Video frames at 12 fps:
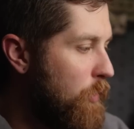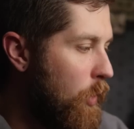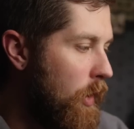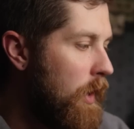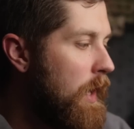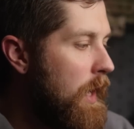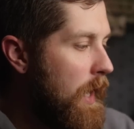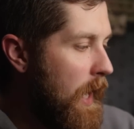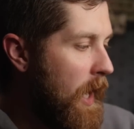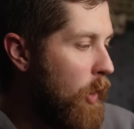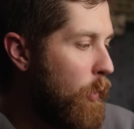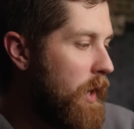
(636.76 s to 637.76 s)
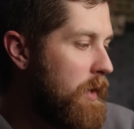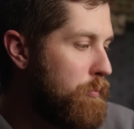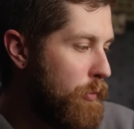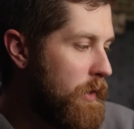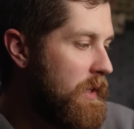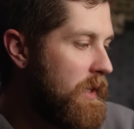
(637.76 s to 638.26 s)
for airway,
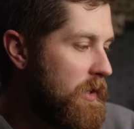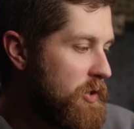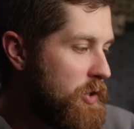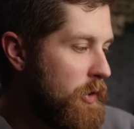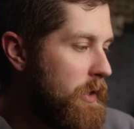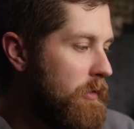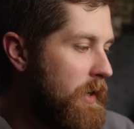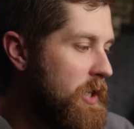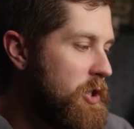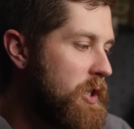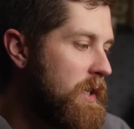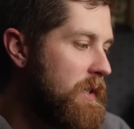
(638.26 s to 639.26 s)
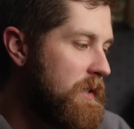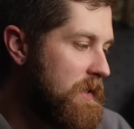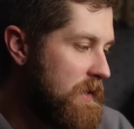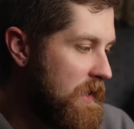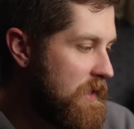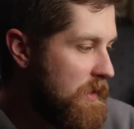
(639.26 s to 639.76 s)
breathing, circulation,
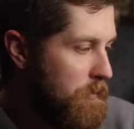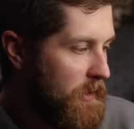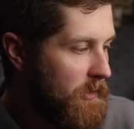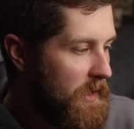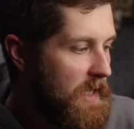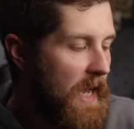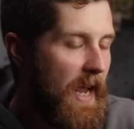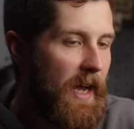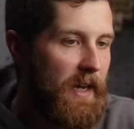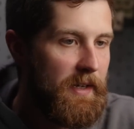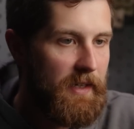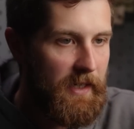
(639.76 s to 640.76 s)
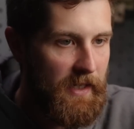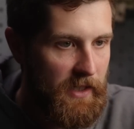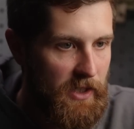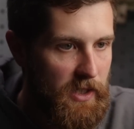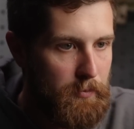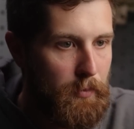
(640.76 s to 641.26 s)
disability, and
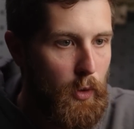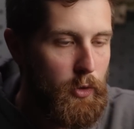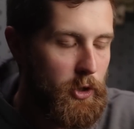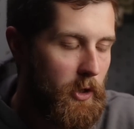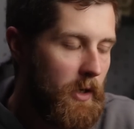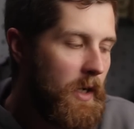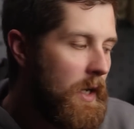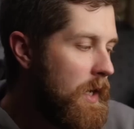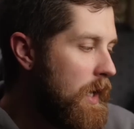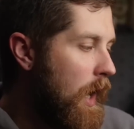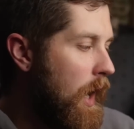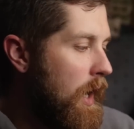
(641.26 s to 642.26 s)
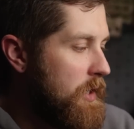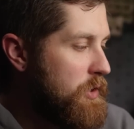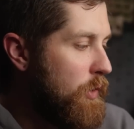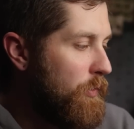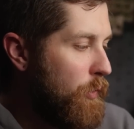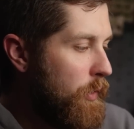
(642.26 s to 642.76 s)
exposure. Uh,
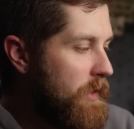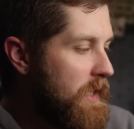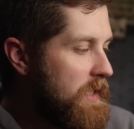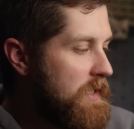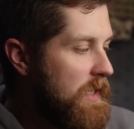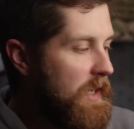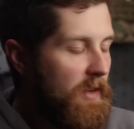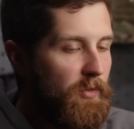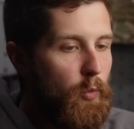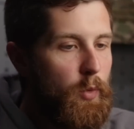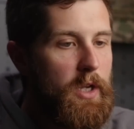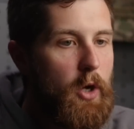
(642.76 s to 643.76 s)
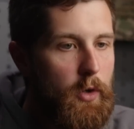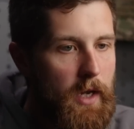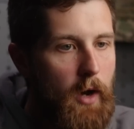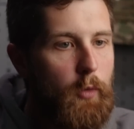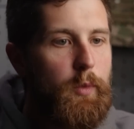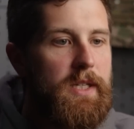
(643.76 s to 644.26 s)
so for this, if we go
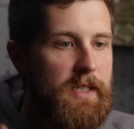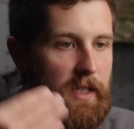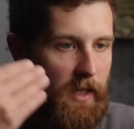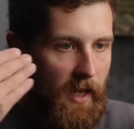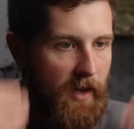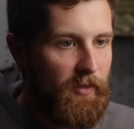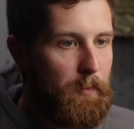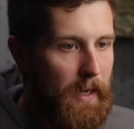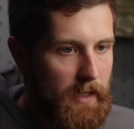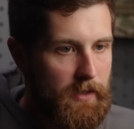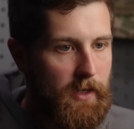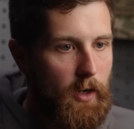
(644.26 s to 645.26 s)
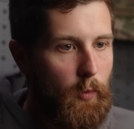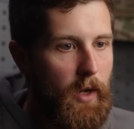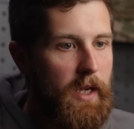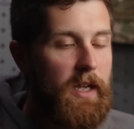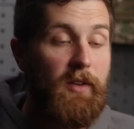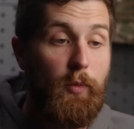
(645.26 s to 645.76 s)
down, we see they have a patent
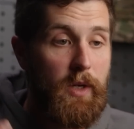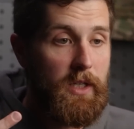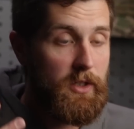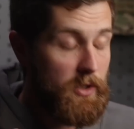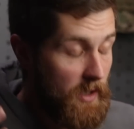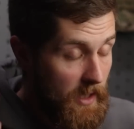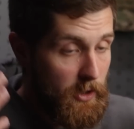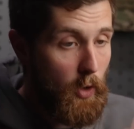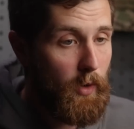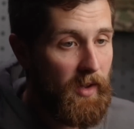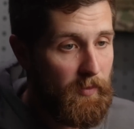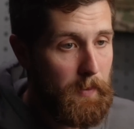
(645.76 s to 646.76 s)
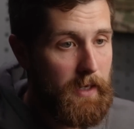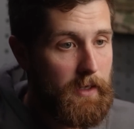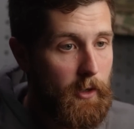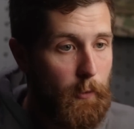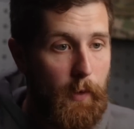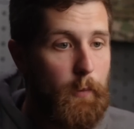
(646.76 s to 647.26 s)
airway. If we they don't have a patent
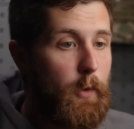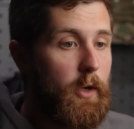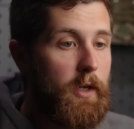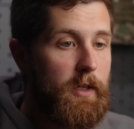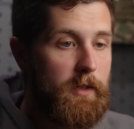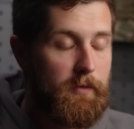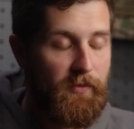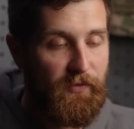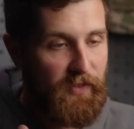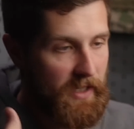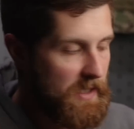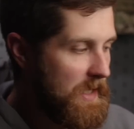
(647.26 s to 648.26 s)
airway, we're gonna fix